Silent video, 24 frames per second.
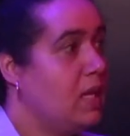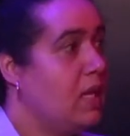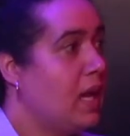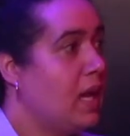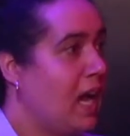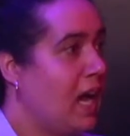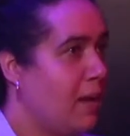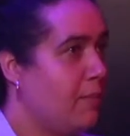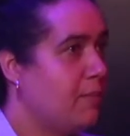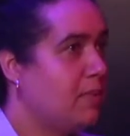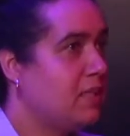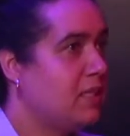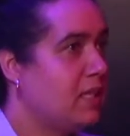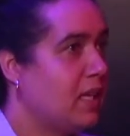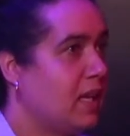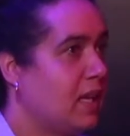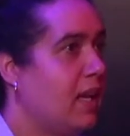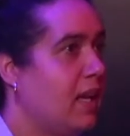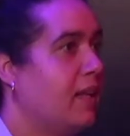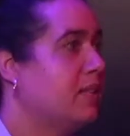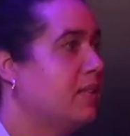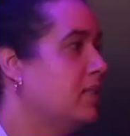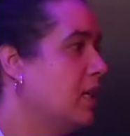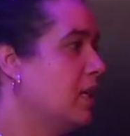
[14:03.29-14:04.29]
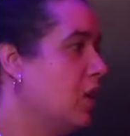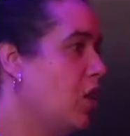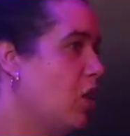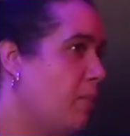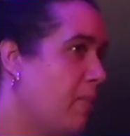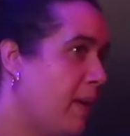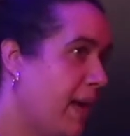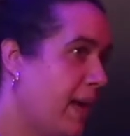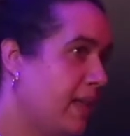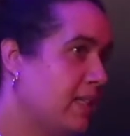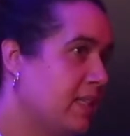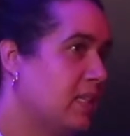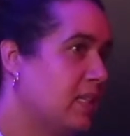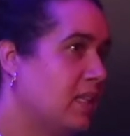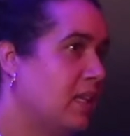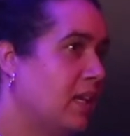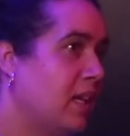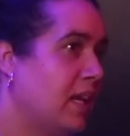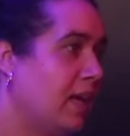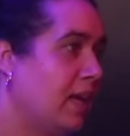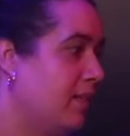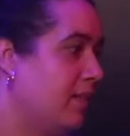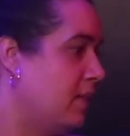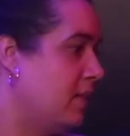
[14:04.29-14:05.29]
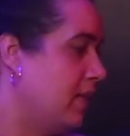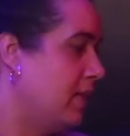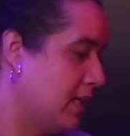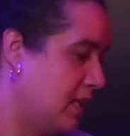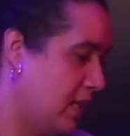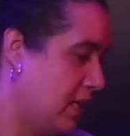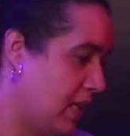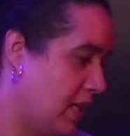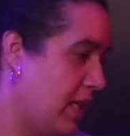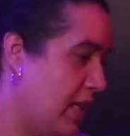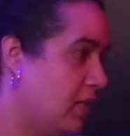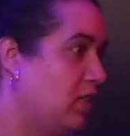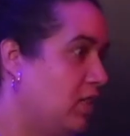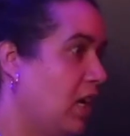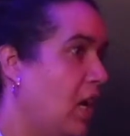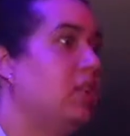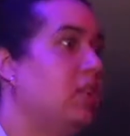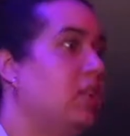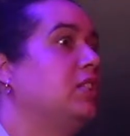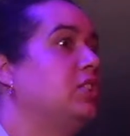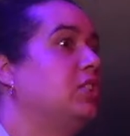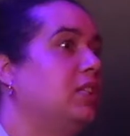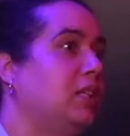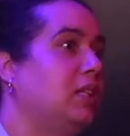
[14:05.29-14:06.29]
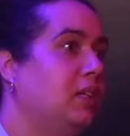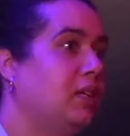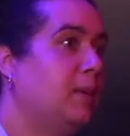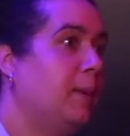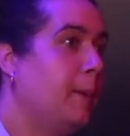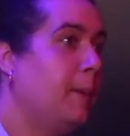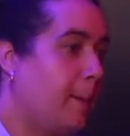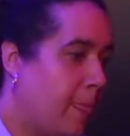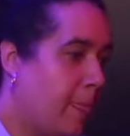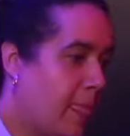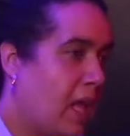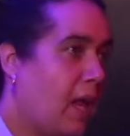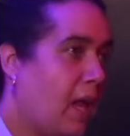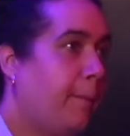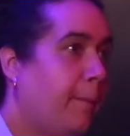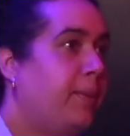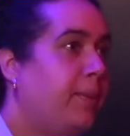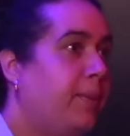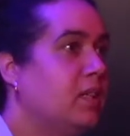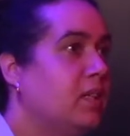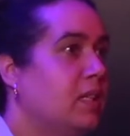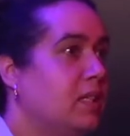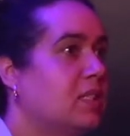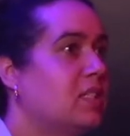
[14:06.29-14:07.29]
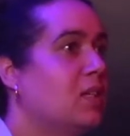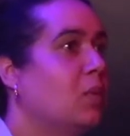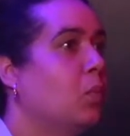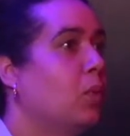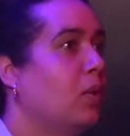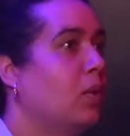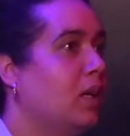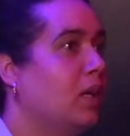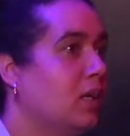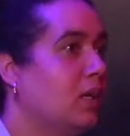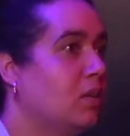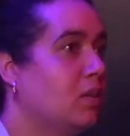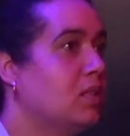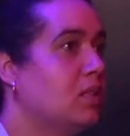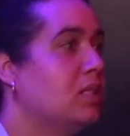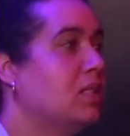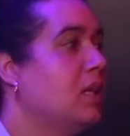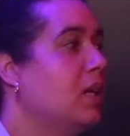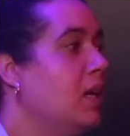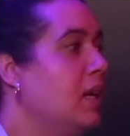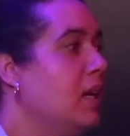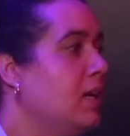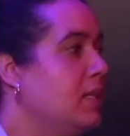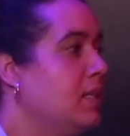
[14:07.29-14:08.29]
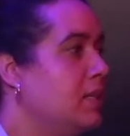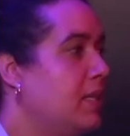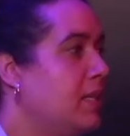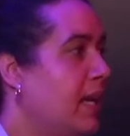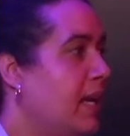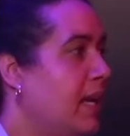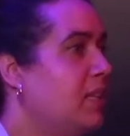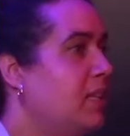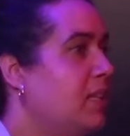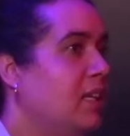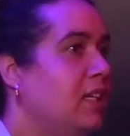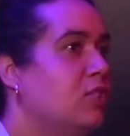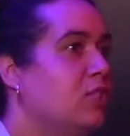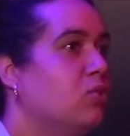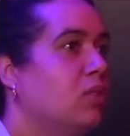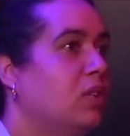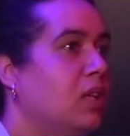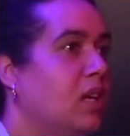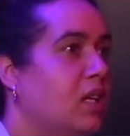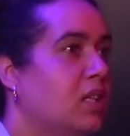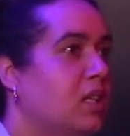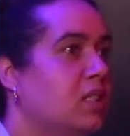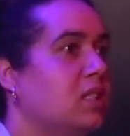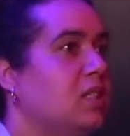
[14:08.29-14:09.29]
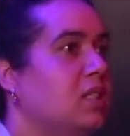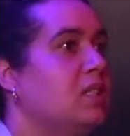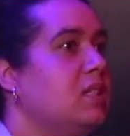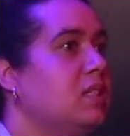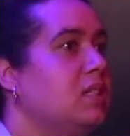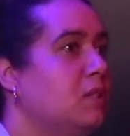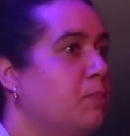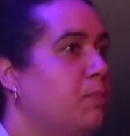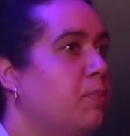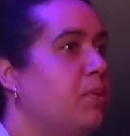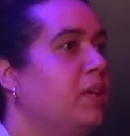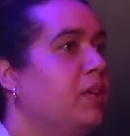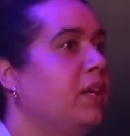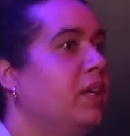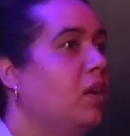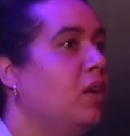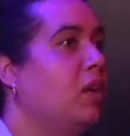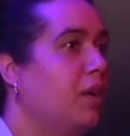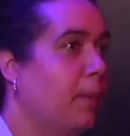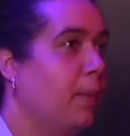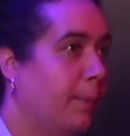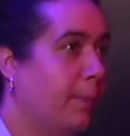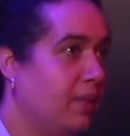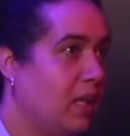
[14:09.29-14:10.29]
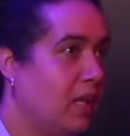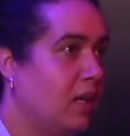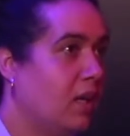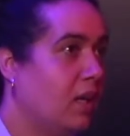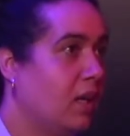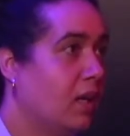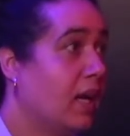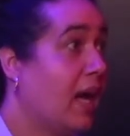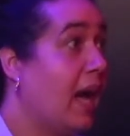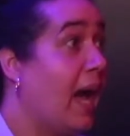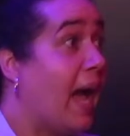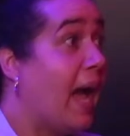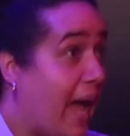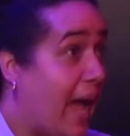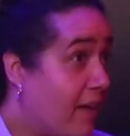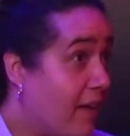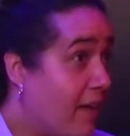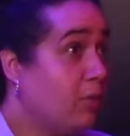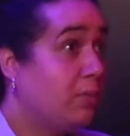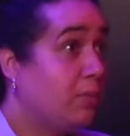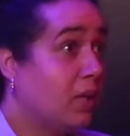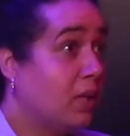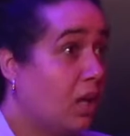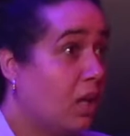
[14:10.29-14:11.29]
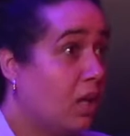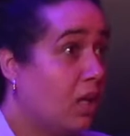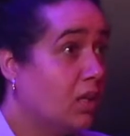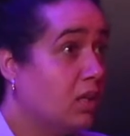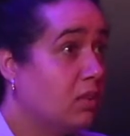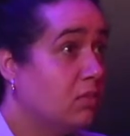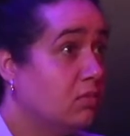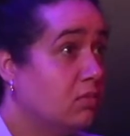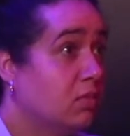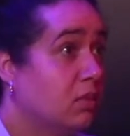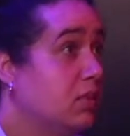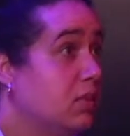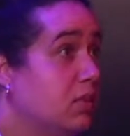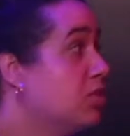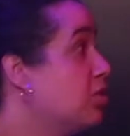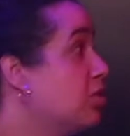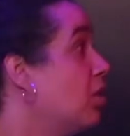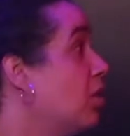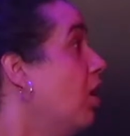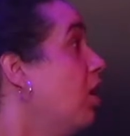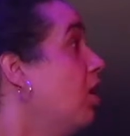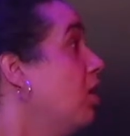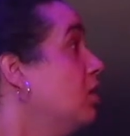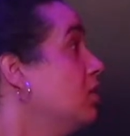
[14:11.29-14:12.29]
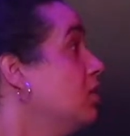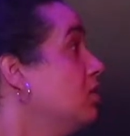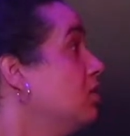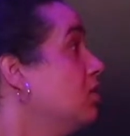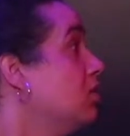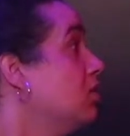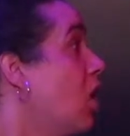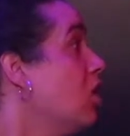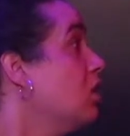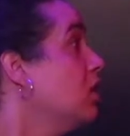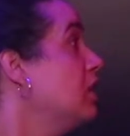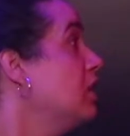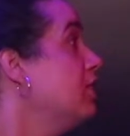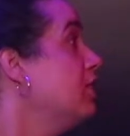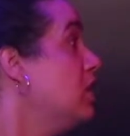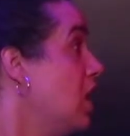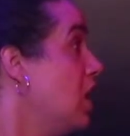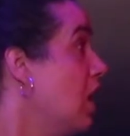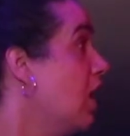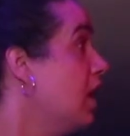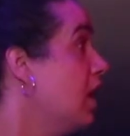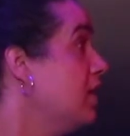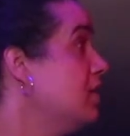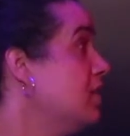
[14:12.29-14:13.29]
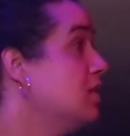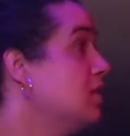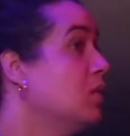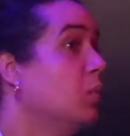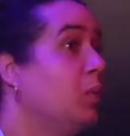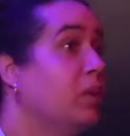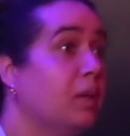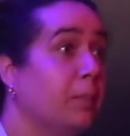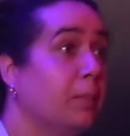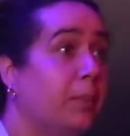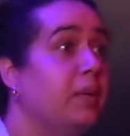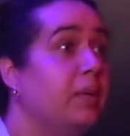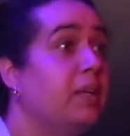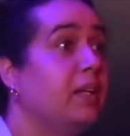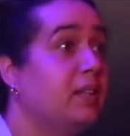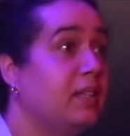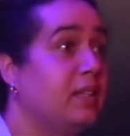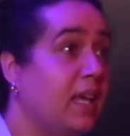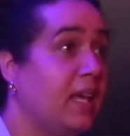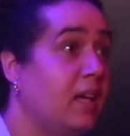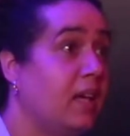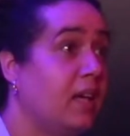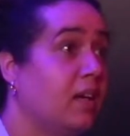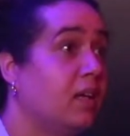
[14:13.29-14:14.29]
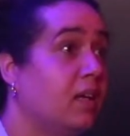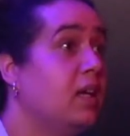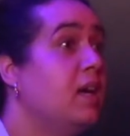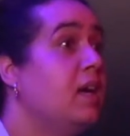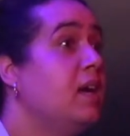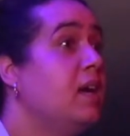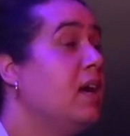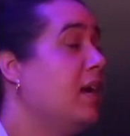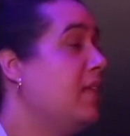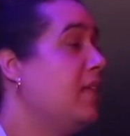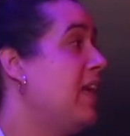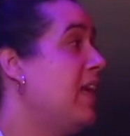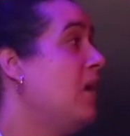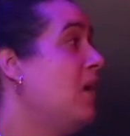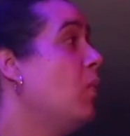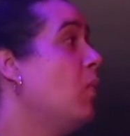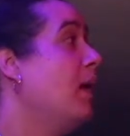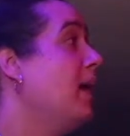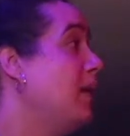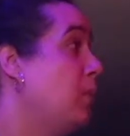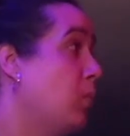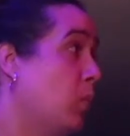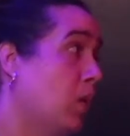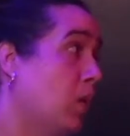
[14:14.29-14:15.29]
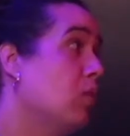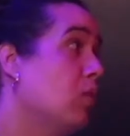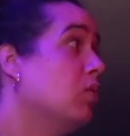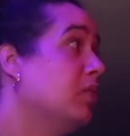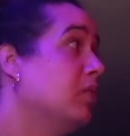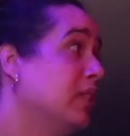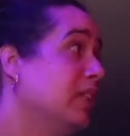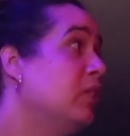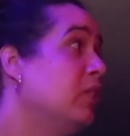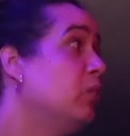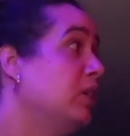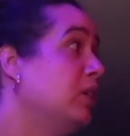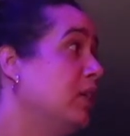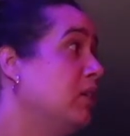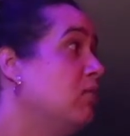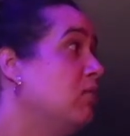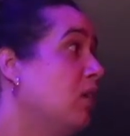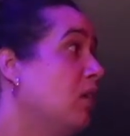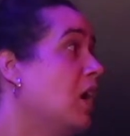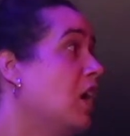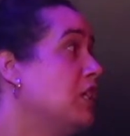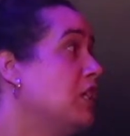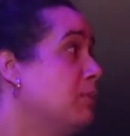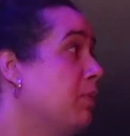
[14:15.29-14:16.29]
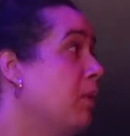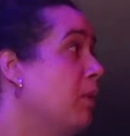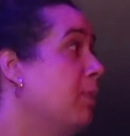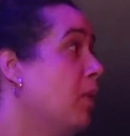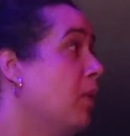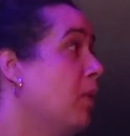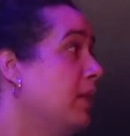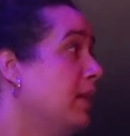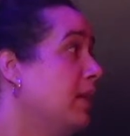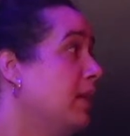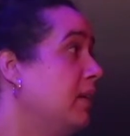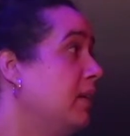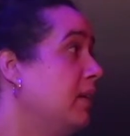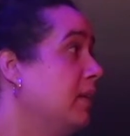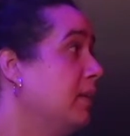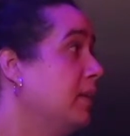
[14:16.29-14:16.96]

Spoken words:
I'm saying to go back to the anthology and put it somewhere else. Take the introductions, put it on a blog. I have a blog. It's called Long Live the Arts. We can put it there. And that way we're literally cross-promoting.